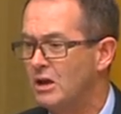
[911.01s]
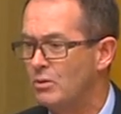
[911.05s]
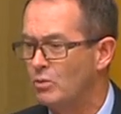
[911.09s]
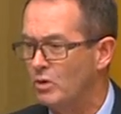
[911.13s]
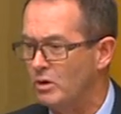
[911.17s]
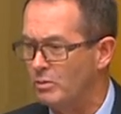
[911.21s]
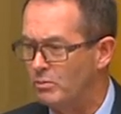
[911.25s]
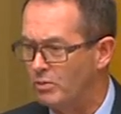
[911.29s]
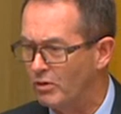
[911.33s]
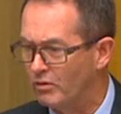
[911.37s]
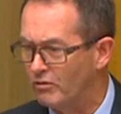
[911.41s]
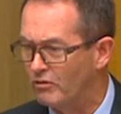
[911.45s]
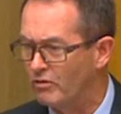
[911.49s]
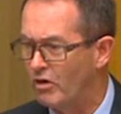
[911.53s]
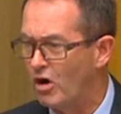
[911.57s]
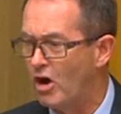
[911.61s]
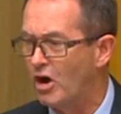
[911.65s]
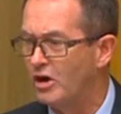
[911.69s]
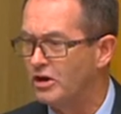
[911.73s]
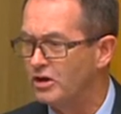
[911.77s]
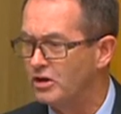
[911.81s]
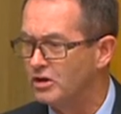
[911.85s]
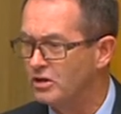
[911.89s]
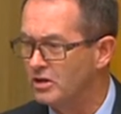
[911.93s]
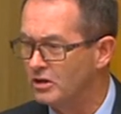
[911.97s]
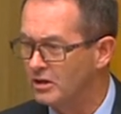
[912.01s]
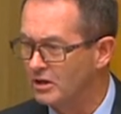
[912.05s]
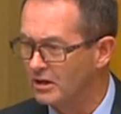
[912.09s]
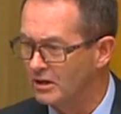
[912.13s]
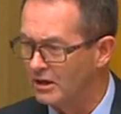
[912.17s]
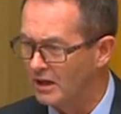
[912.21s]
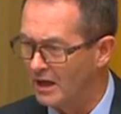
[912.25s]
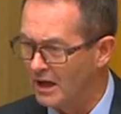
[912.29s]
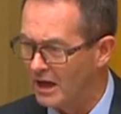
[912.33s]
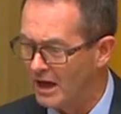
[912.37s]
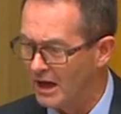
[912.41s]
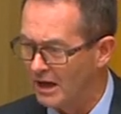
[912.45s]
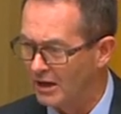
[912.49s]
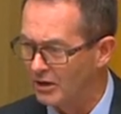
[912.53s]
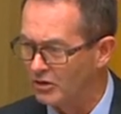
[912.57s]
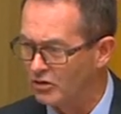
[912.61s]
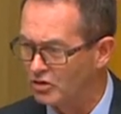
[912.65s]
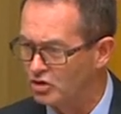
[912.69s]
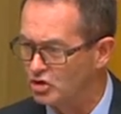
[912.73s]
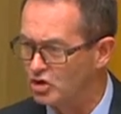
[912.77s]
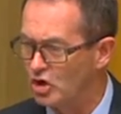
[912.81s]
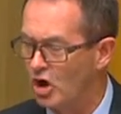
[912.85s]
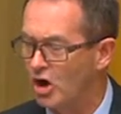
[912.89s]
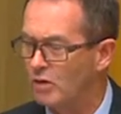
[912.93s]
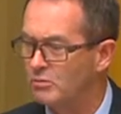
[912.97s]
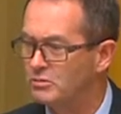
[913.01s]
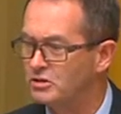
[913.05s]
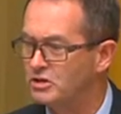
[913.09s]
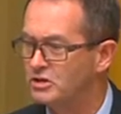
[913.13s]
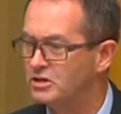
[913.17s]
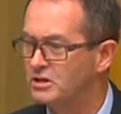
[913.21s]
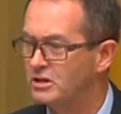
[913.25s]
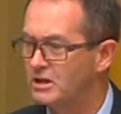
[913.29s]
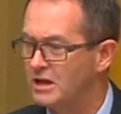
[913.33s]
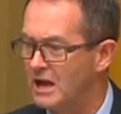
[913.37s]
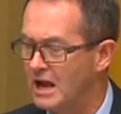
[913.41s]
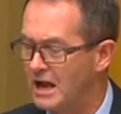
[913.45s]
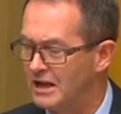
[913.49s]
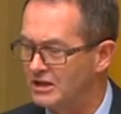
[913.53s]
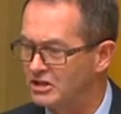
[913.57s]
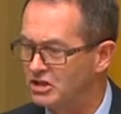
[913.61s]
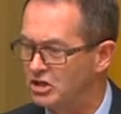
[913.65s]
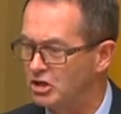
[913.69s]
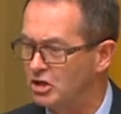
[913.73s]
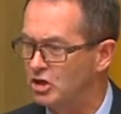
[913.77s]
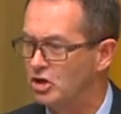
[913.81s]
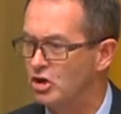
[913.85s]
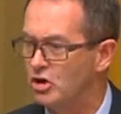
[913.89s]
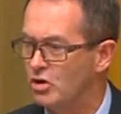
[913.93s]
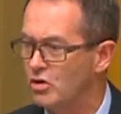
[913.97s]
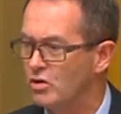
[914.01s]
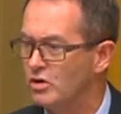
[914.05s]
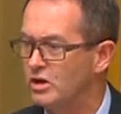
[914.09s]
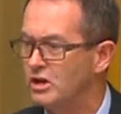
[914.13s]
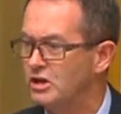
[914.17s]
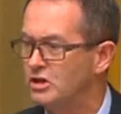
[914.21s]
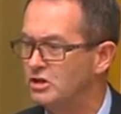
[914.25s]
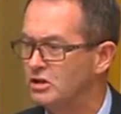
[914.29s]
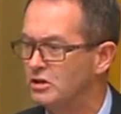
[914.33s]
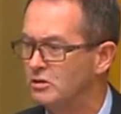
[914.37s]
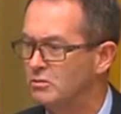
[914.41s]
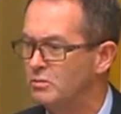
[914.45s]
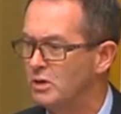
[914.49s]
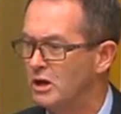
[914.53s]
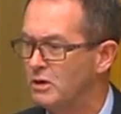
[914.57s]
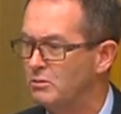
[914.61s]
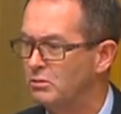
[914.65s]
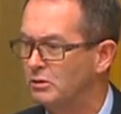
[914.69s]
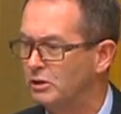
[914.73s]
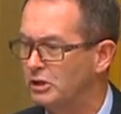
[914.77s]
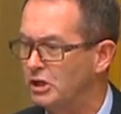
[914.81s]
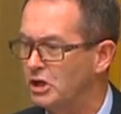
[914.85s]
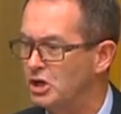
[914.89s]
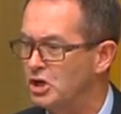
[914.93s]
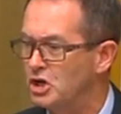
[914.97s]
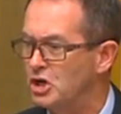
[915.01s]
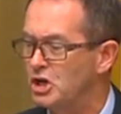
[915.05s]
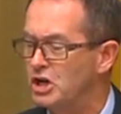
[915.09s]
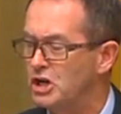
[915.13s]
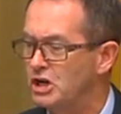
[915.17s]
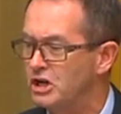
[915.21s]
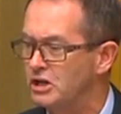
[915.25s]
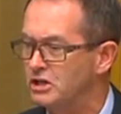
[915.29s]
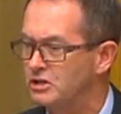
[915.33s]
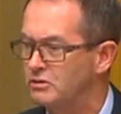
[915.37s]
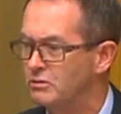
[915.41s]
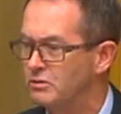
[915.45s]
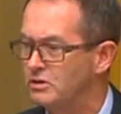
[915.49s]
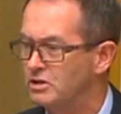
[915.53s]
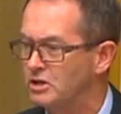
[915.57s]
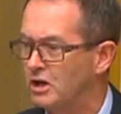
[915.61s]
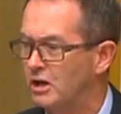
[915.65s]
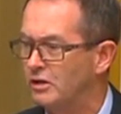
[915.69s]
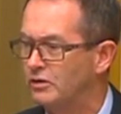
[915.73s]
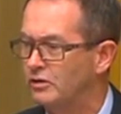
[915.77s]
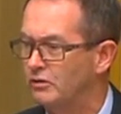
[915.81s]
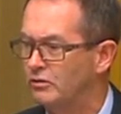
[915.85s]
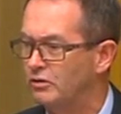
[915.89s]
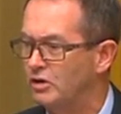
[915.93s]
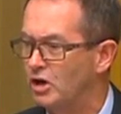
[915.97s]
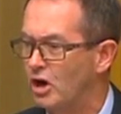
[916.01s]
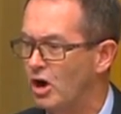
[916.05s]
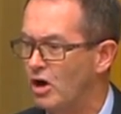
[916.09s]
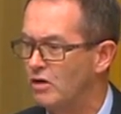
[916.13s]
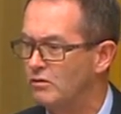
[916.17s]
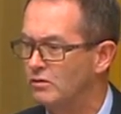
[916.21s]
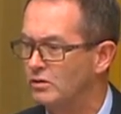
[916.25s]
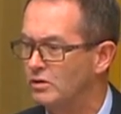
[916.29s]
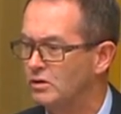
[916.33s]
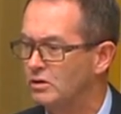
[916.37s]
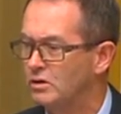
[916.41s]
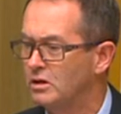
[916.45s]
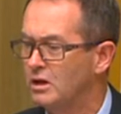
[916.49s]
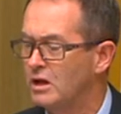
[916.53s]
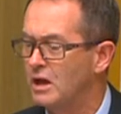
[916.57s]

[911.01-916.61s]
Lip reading: We provided jobs and security to the people in need as a result of COVID,